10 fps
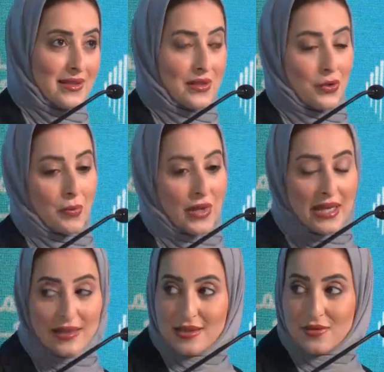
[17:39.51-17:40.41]
going to
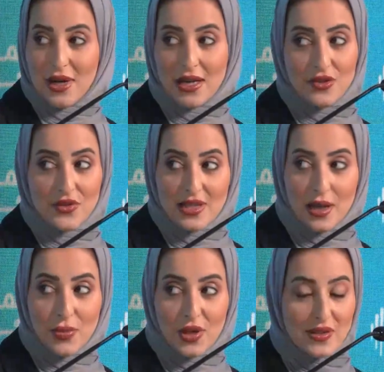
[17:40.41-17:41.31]
replace regulatory
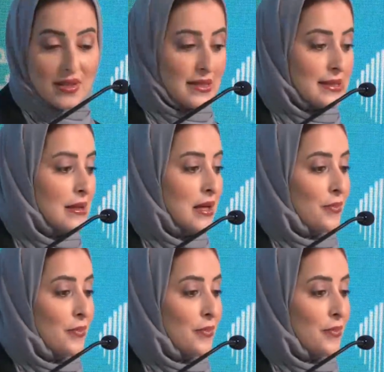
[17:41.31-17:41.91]
sandboxes,